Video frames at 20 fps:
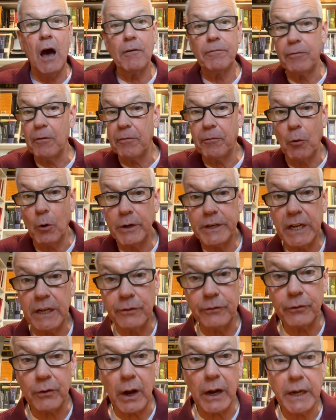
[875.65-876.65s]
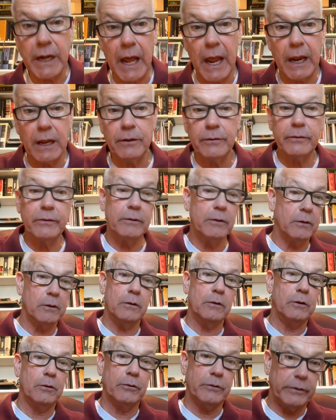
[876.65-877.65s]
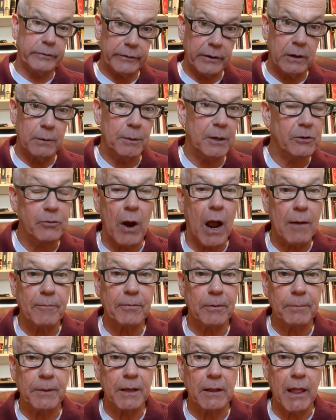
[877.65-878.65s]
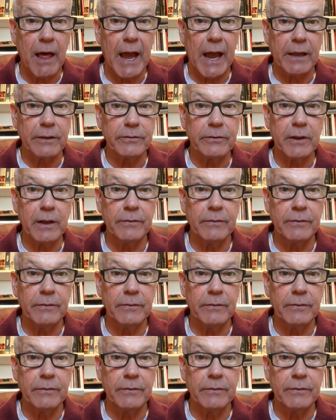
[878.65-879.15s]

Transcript: for 14 straight days, you're just going to be dropped from the class.